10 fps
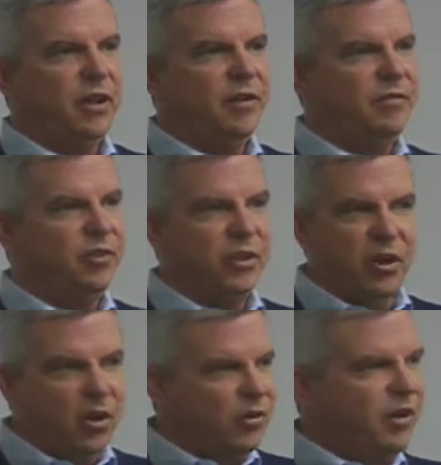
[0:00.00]
if you're the
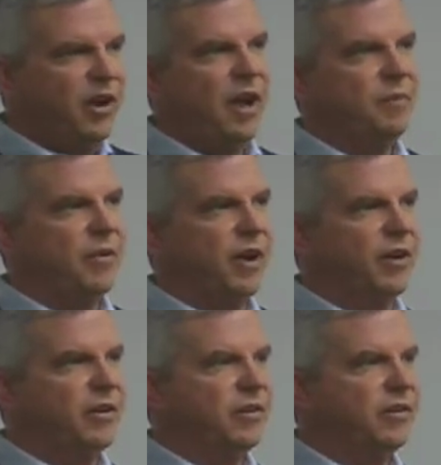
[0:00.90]
only
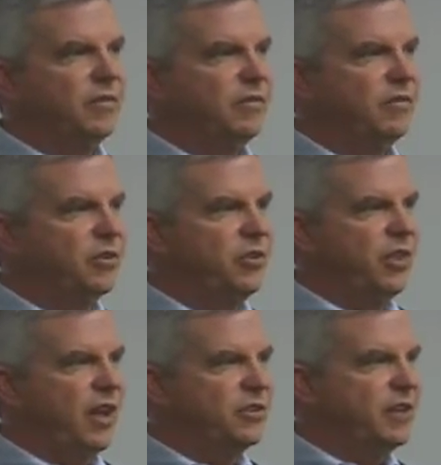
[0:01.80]
operator for
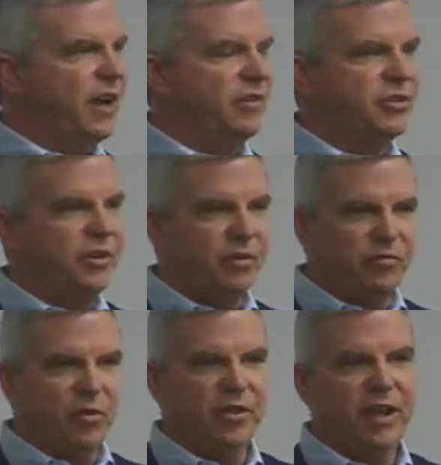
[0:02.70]
2,000 hours a year,
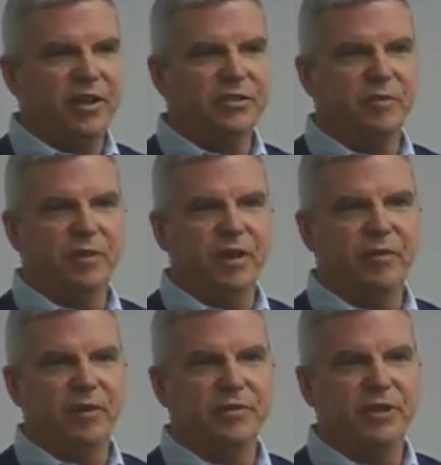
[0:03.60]
4,000
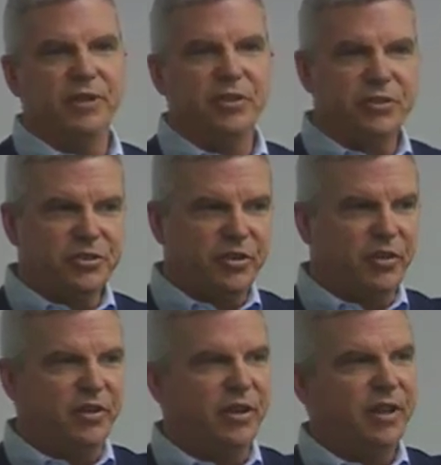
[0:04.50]
millirems in a year, you're
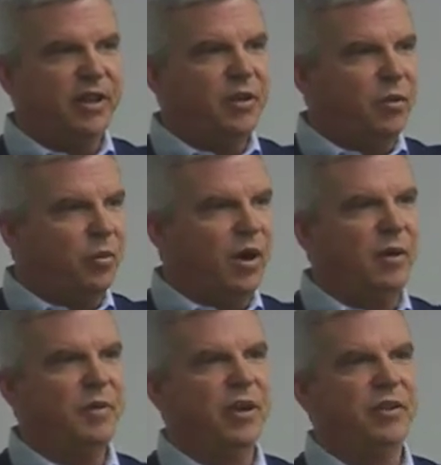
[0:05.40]
still well
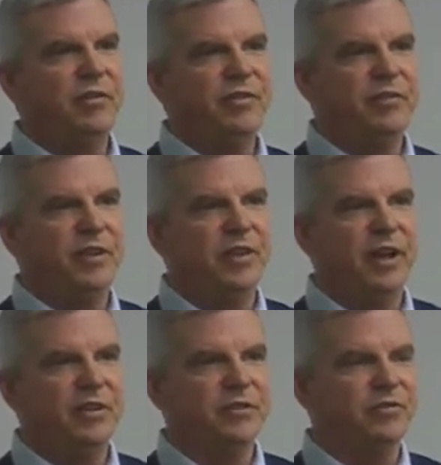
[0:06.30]
below the
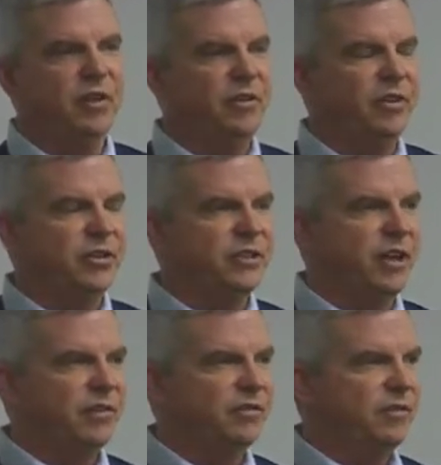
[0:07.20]
50,000, very, very
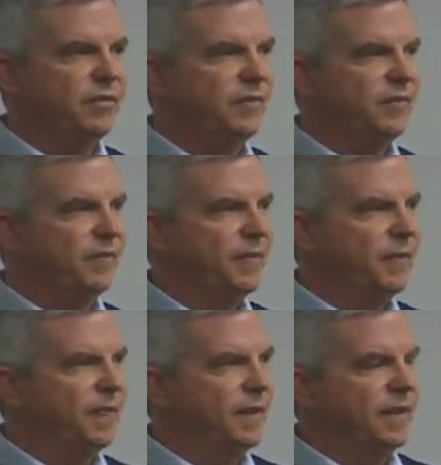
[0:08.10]
safe,
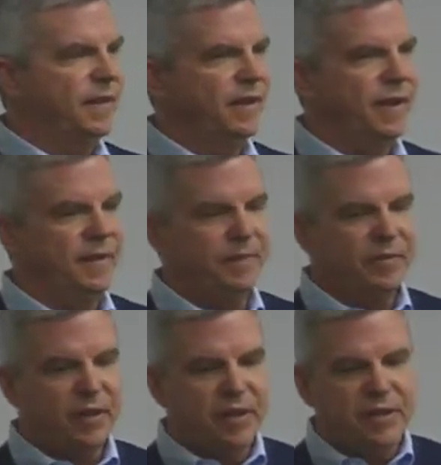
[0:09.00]
okay?
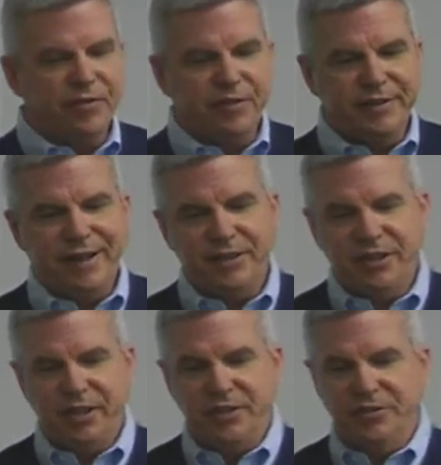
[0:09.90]
Different
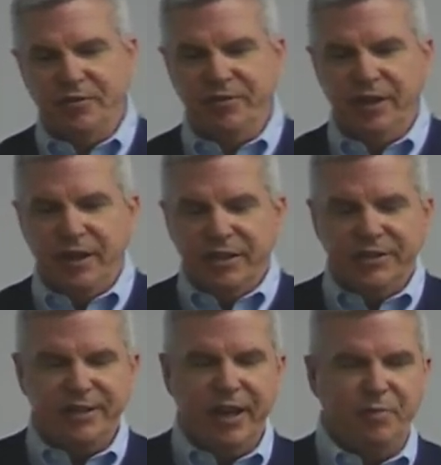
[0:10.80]
densities of
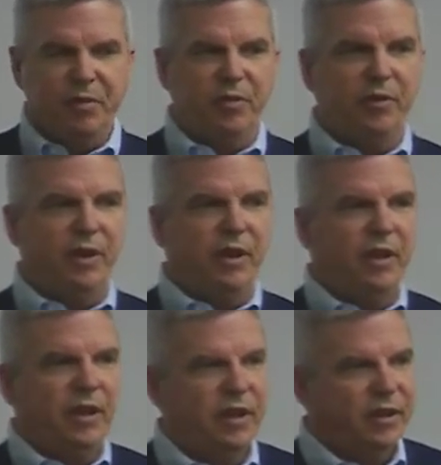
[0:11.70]
sample
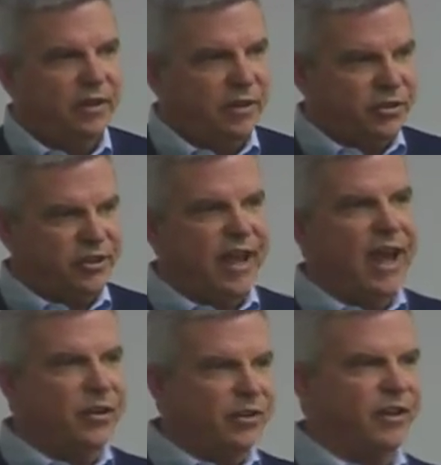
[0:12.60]

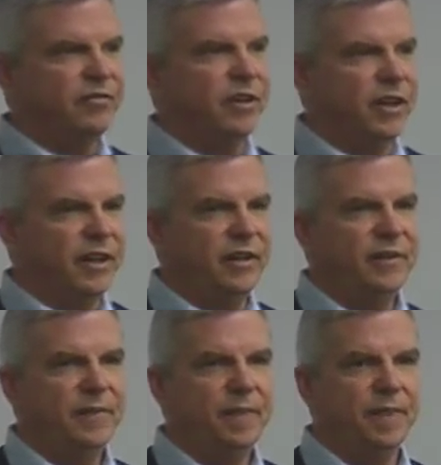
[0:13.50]
scatter differently,
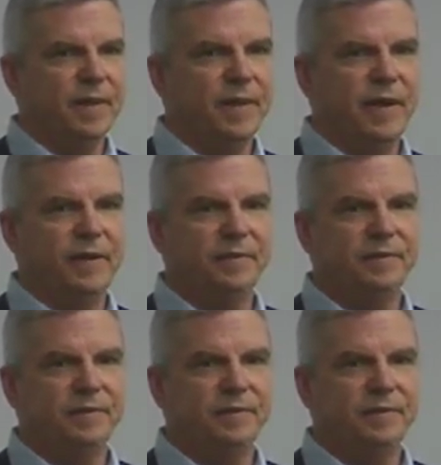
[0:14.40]
okay?